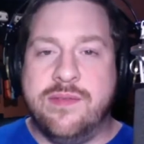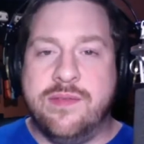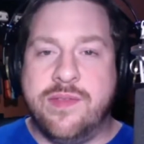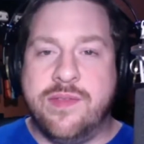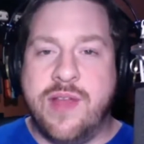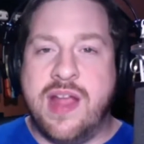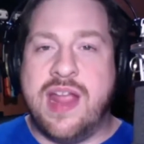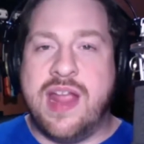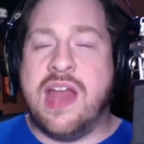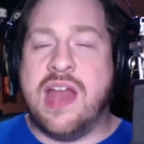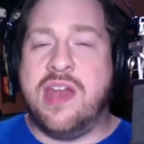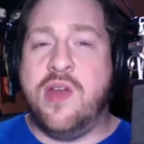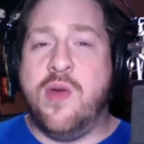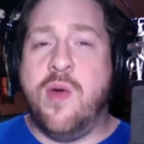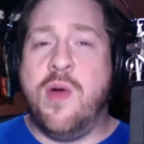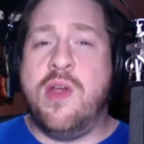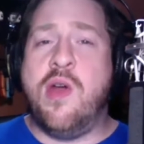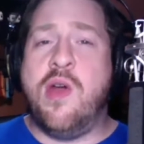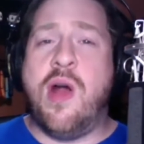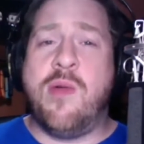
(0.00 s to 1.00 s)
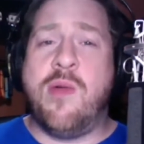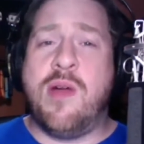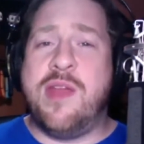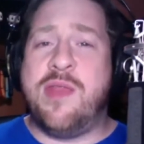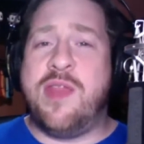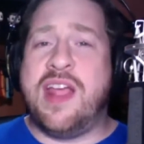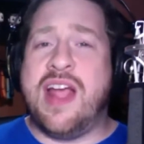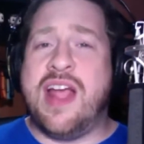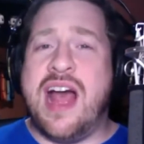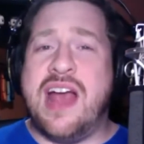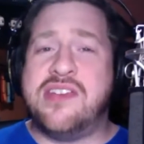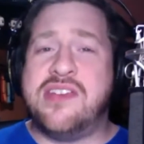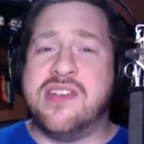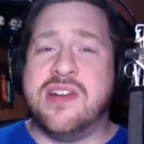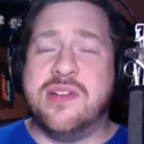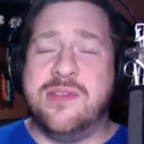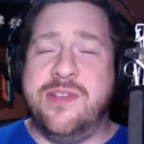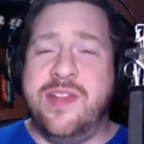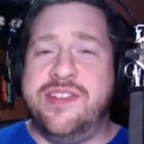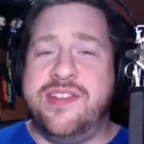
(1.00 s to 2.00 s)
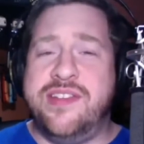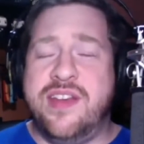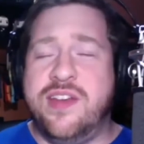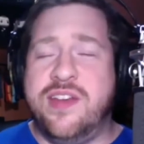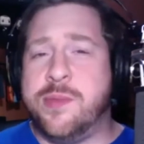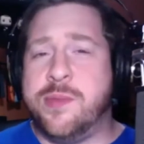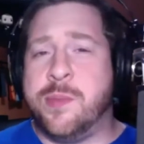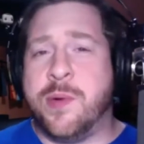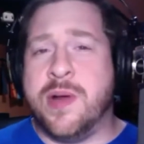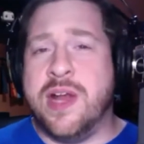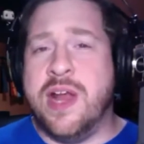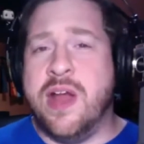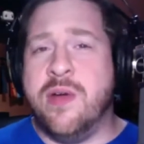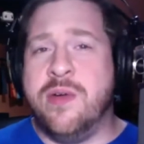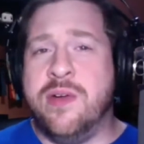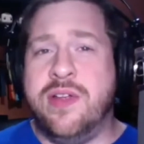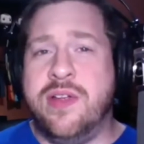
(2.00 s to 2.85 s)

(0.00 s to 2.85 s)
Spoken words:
Again, you are right. The guy should have listed it as pre-owned.